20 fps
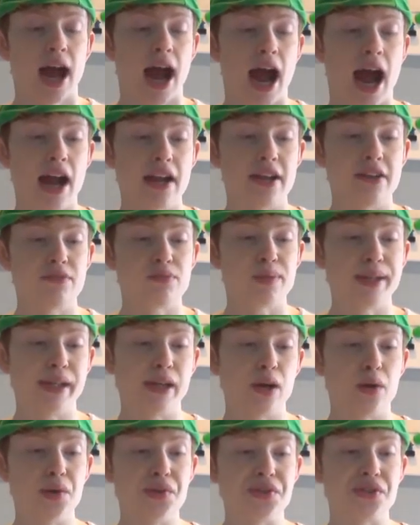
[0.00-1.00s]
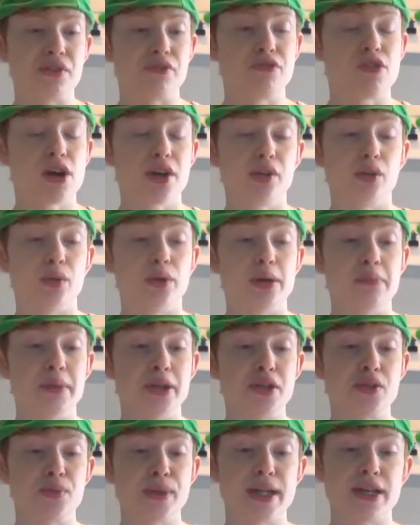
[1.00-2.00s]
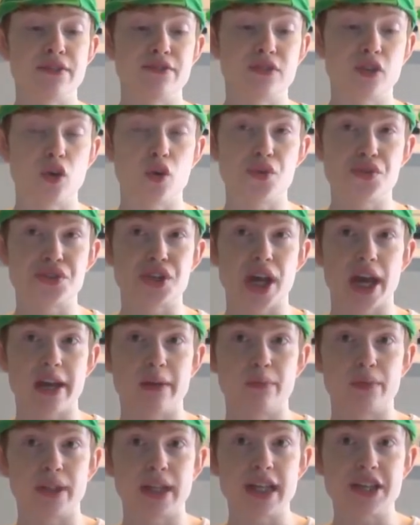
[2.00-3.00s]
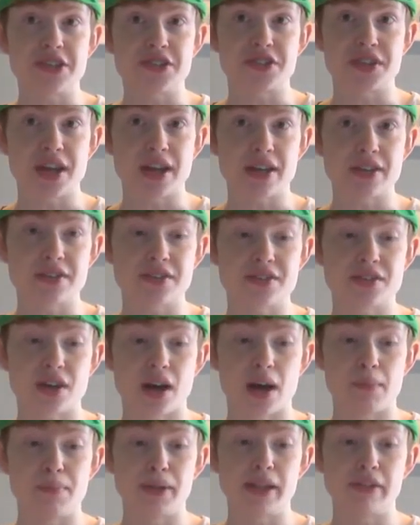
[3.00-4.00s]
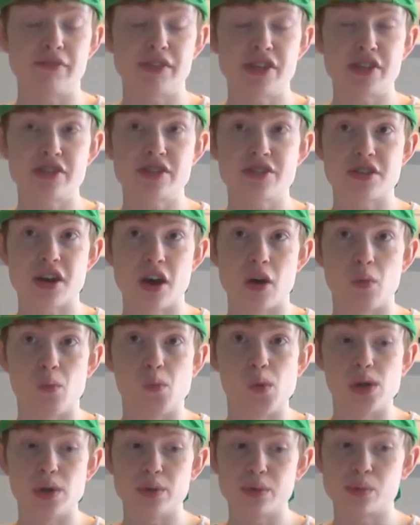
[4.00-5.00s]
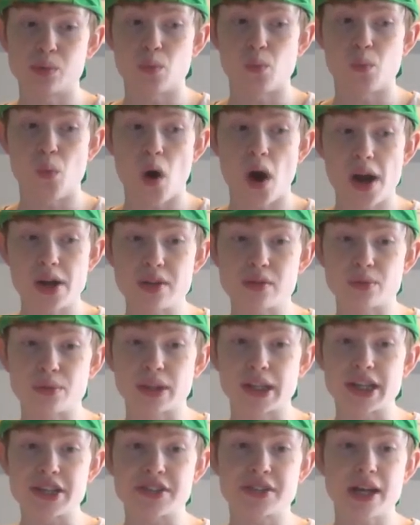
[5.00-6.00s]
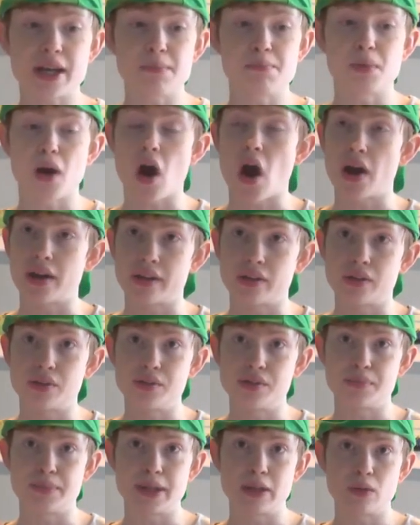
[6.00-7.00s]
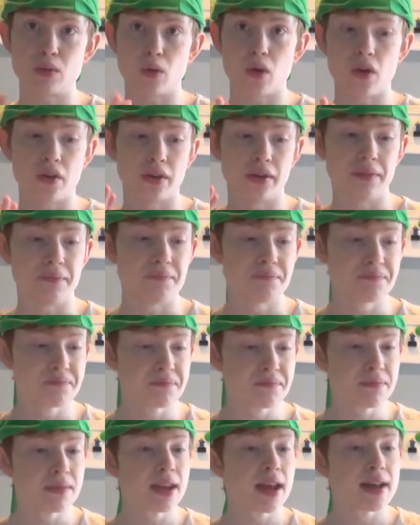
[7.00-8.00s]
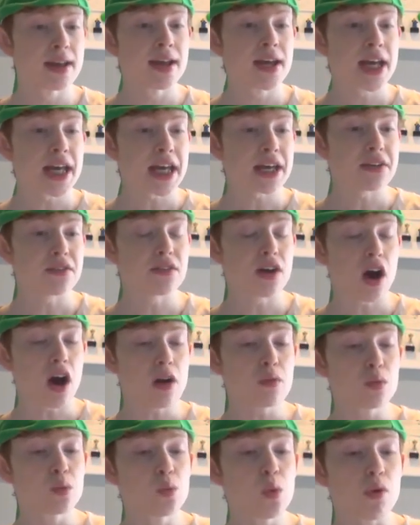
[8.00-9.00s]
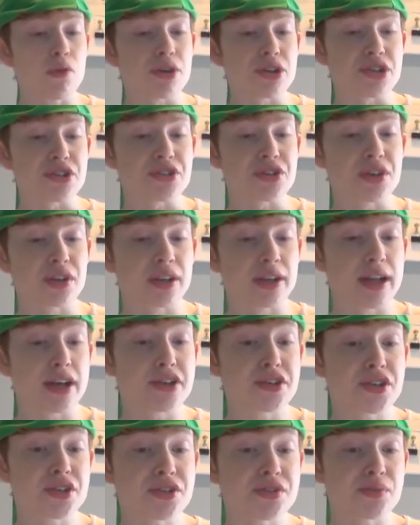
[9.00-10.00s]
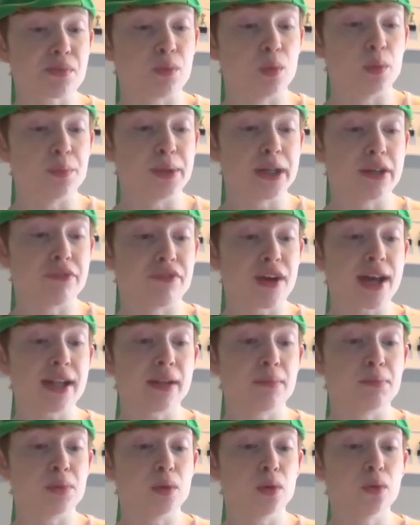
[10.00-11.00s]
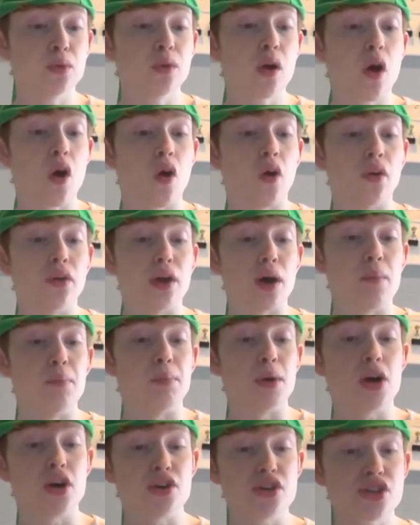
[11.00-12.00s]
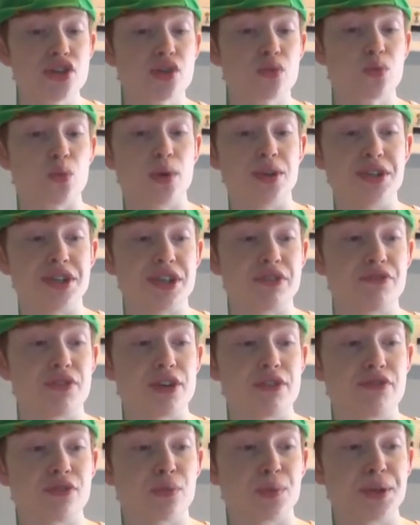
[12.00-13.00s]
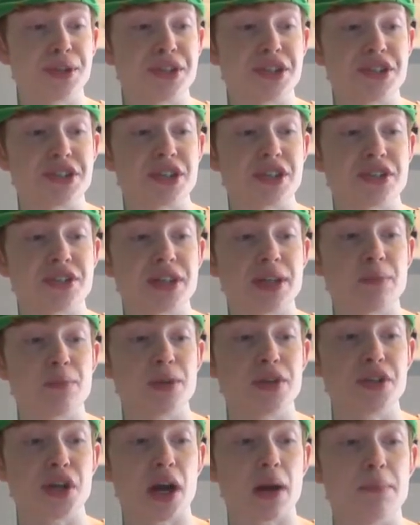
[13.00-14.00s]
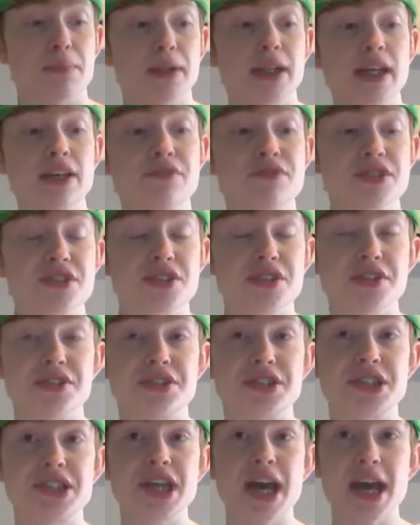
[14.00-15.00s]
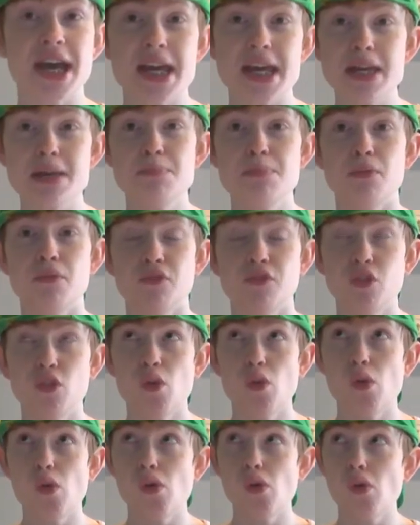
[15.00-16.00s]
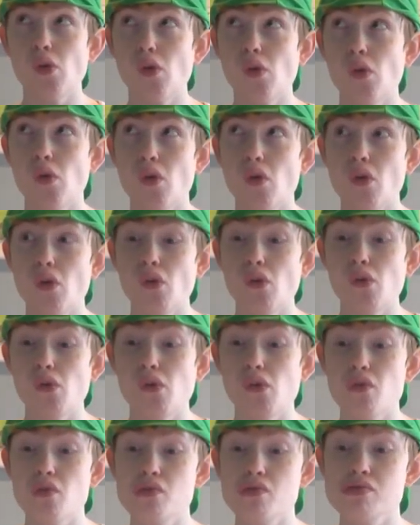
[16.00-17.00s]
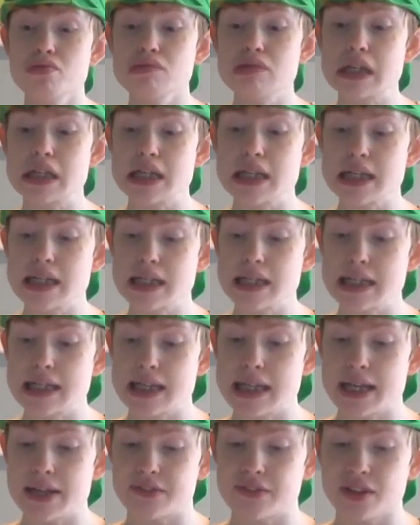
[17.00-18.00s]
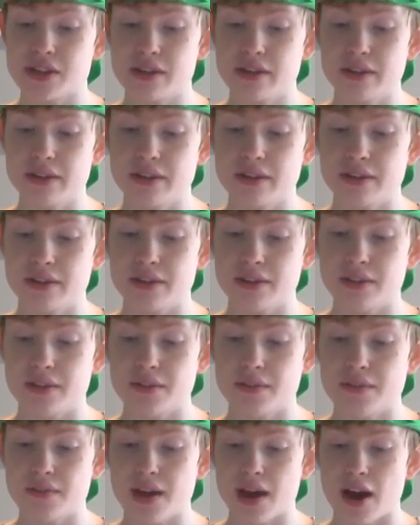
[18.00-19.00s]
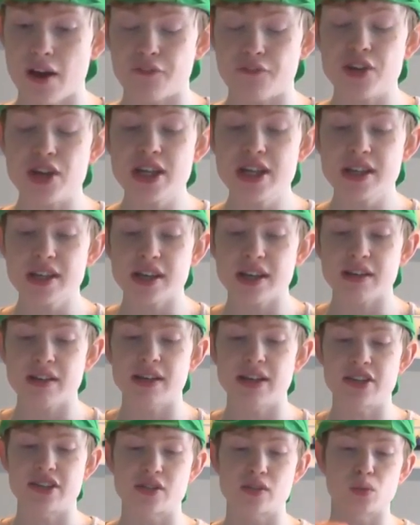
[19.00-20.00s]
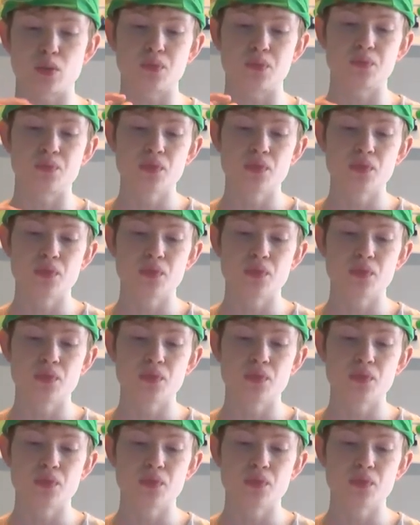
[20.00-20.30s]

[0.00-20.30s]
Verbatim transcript: And if we go on to the final image, we have got a release date. I believe it's a worldwide release date, but I could be wrong. Hyrule Warriors Legends will be available on March twenty-fifth, twenty sixteen, which I believe is the day before... It's, I... I think it's...